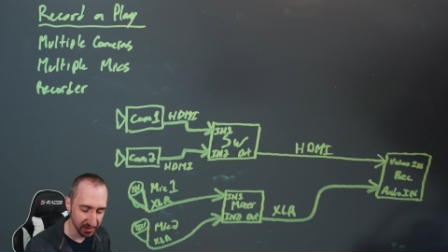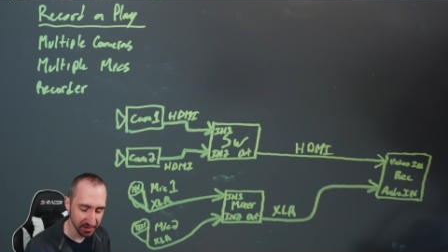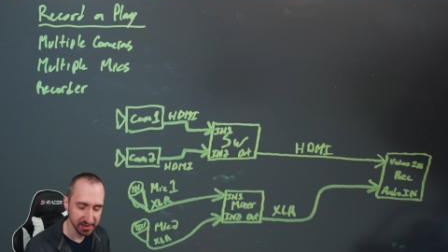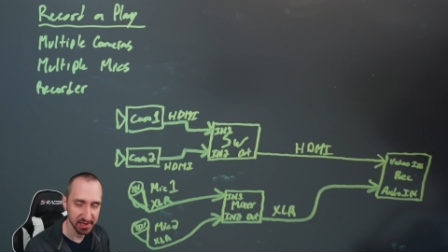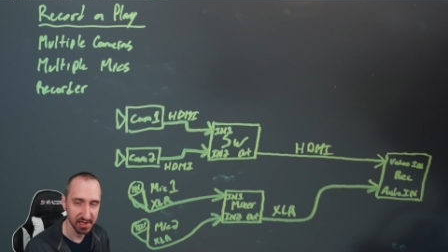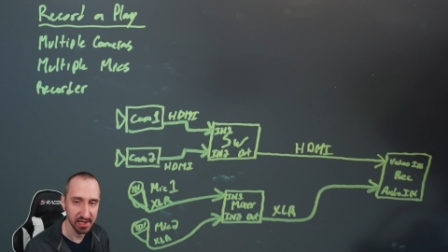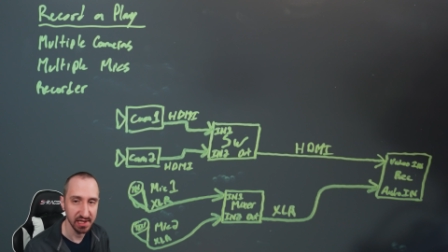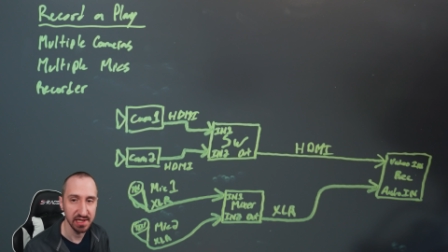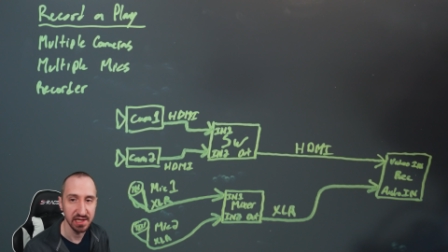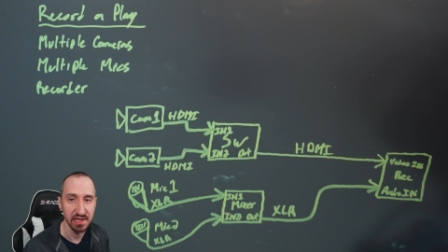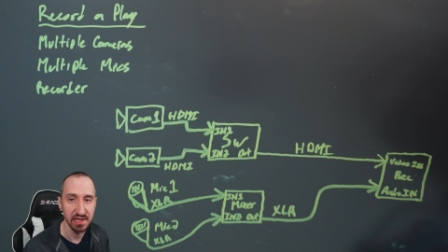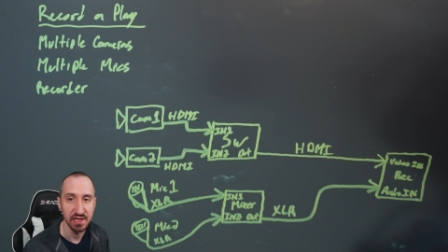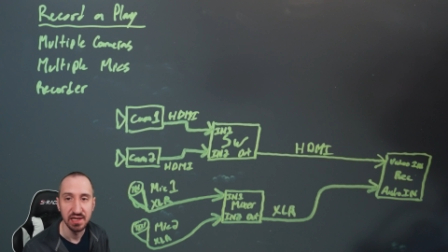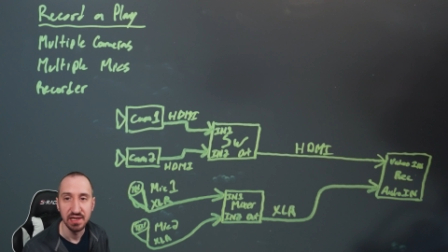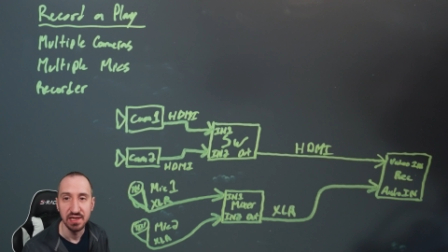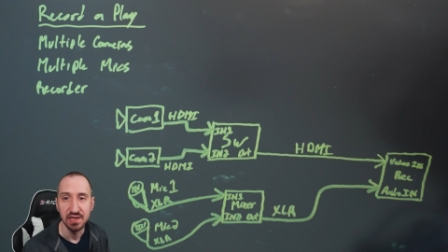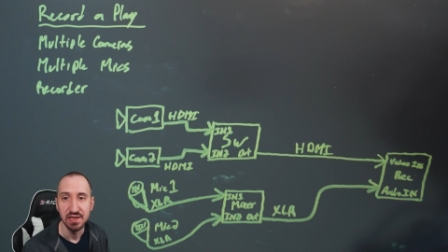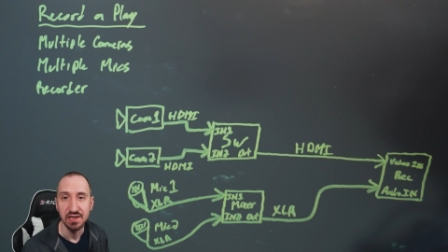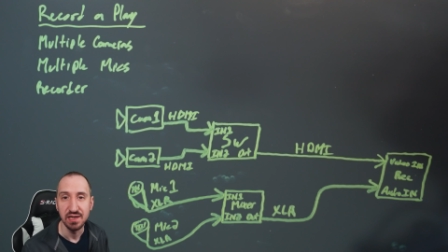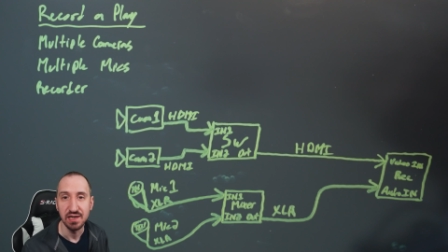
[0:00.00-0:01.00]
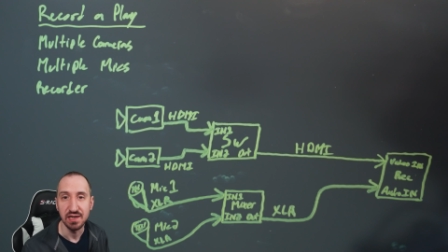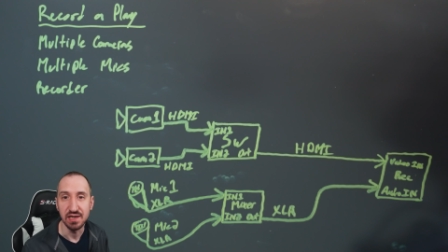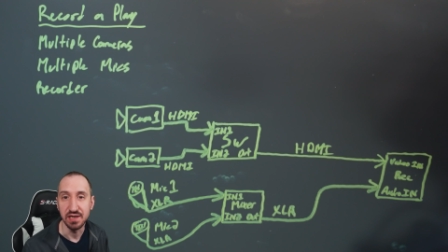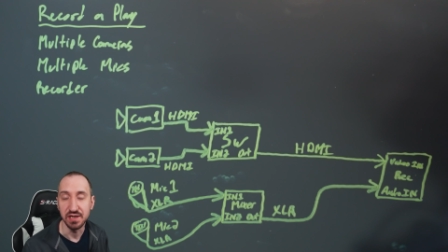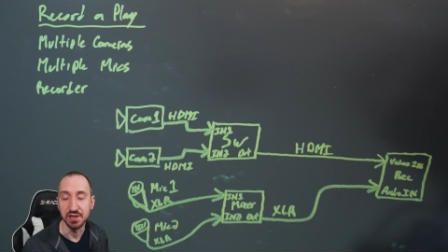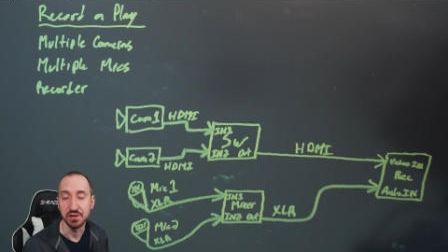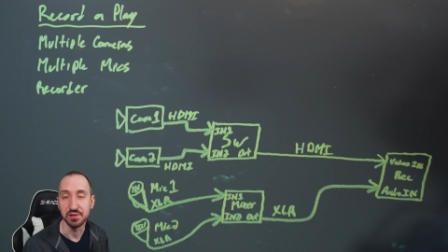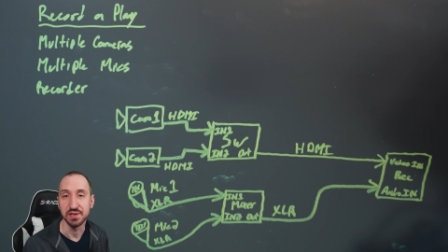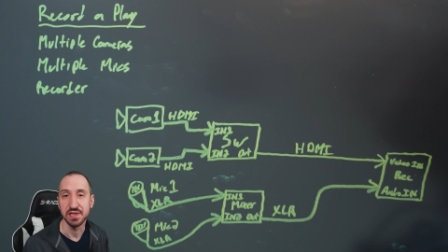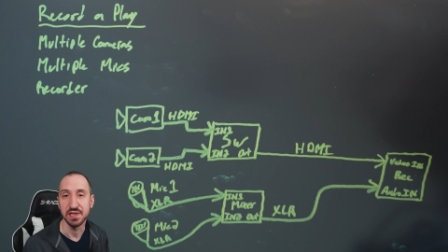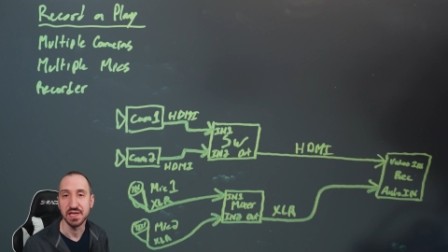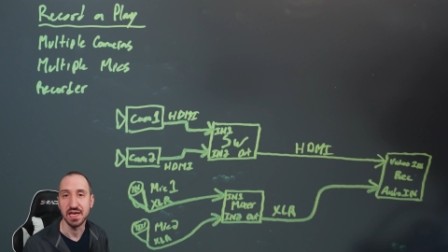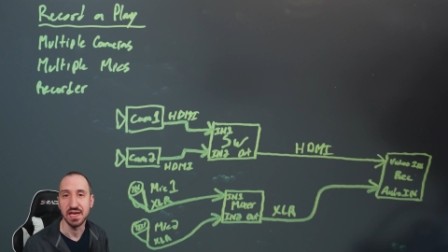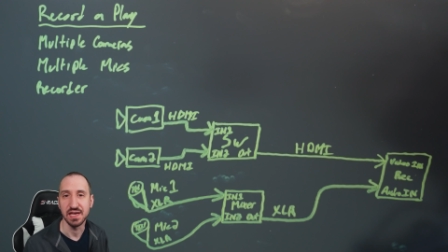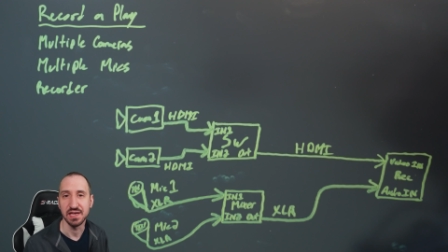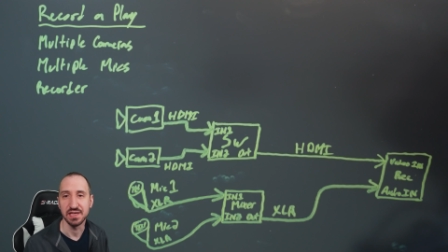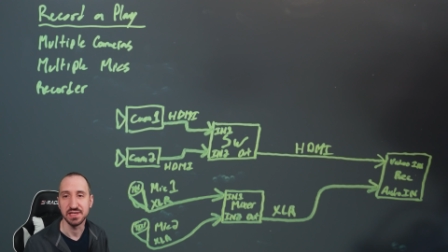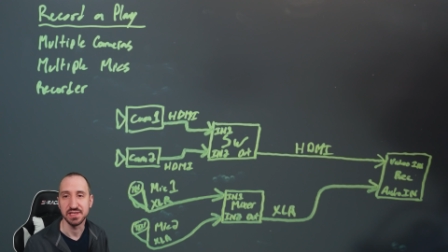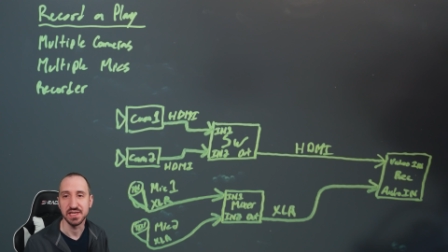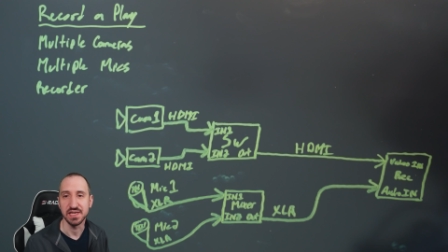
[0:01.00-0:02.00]
let's say uh, it only
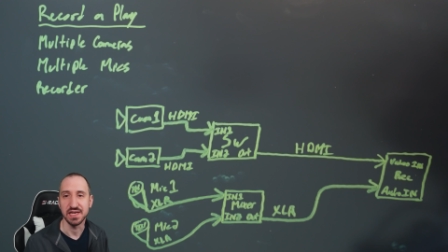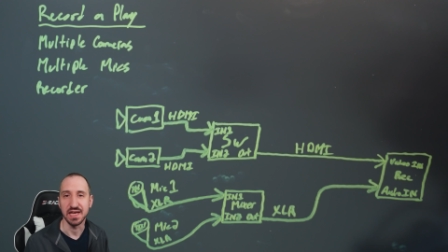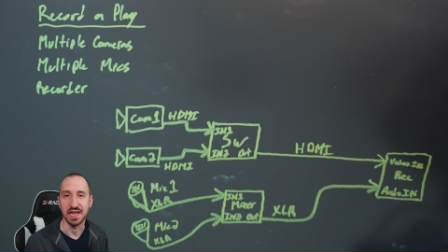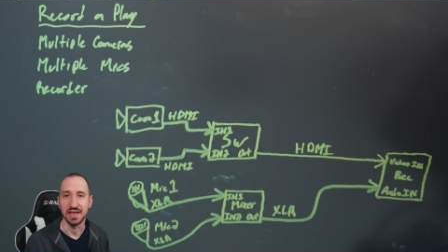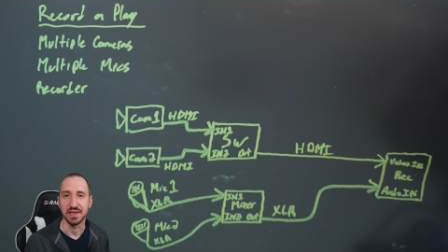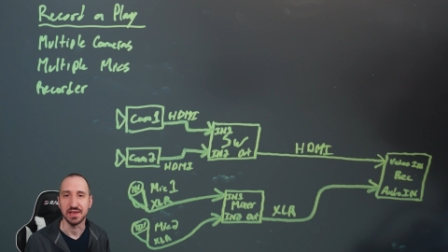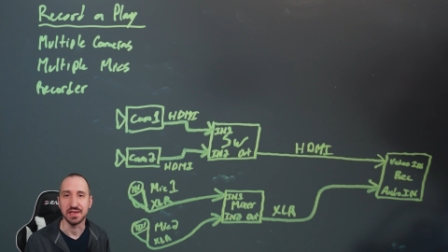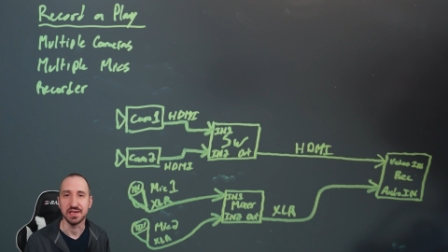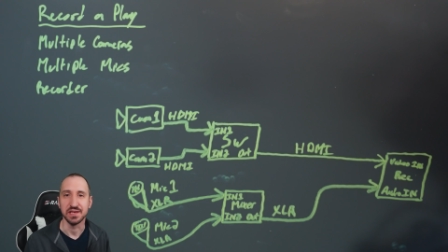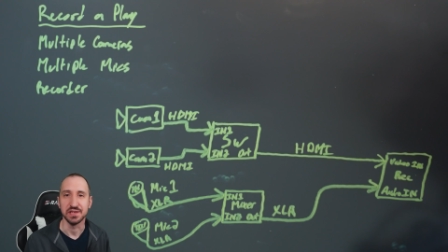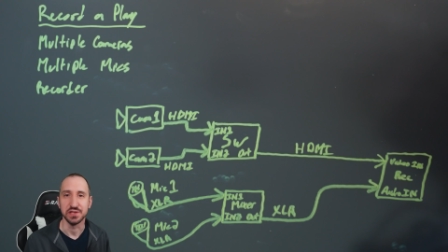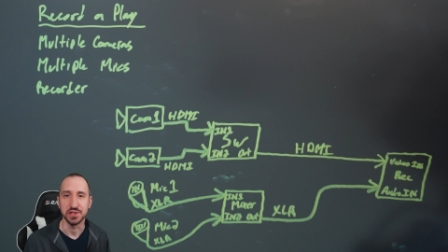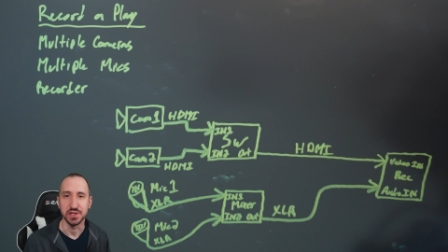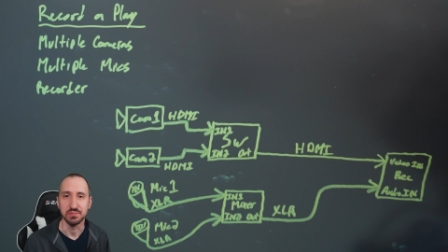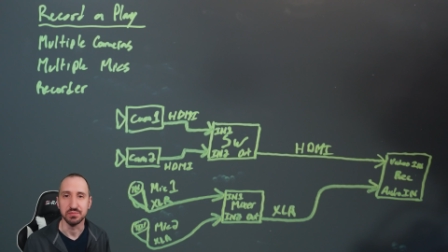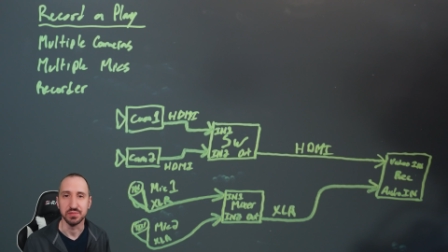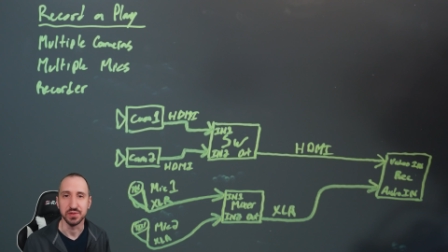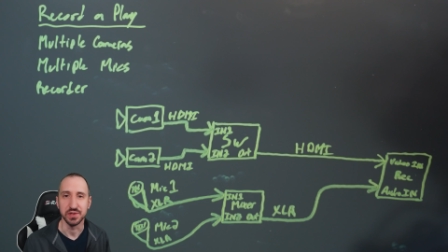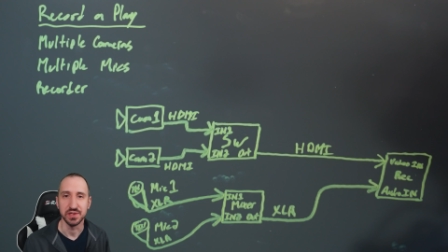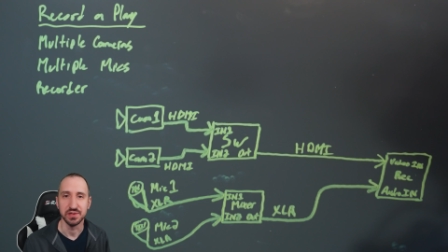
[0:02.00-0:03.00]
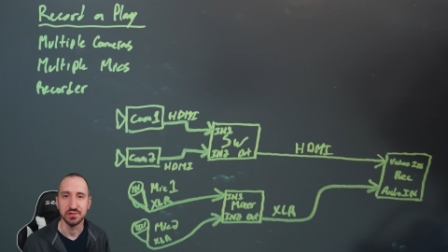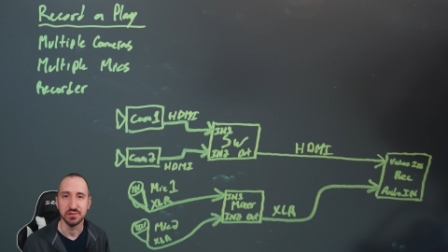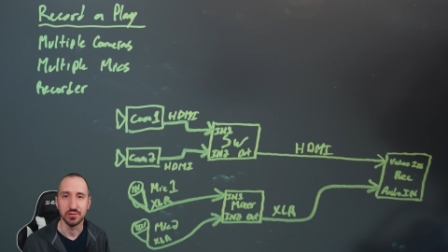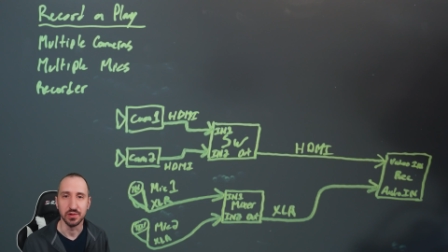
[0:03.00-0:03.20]
has an eighth inch input